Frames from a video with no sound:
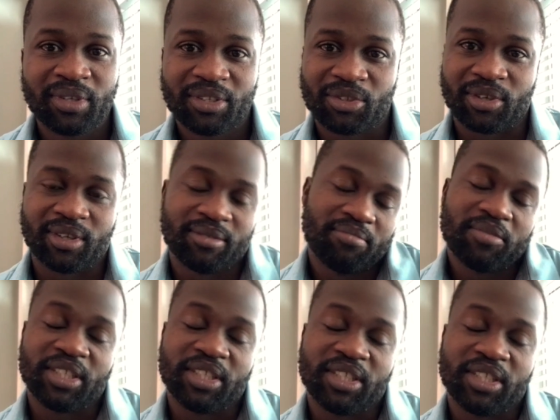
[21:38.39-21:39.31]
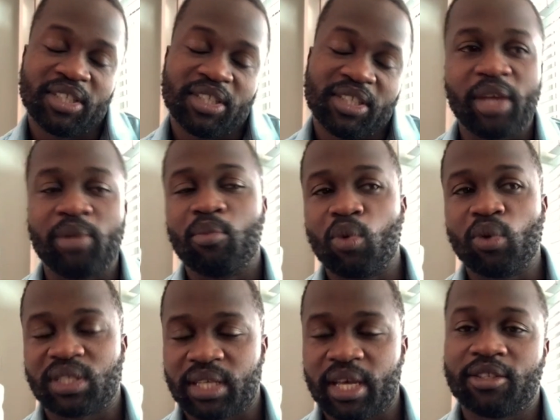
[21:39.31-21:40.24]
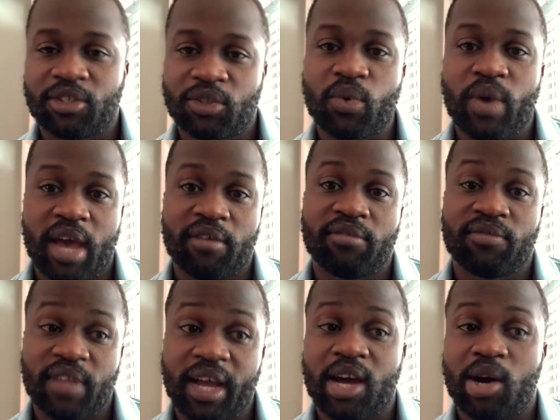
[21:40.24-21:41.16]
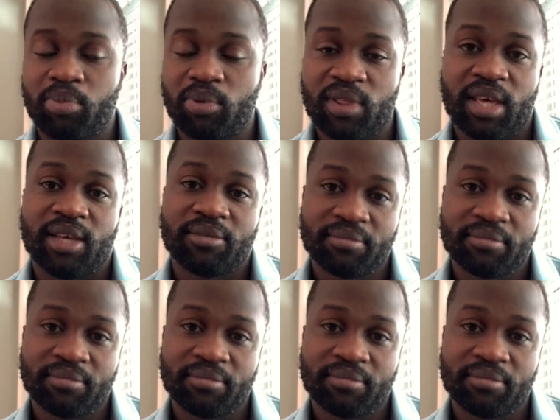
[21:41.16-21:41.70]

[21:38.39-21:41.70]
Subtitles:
Yeah. So it made more sense to have the couple there.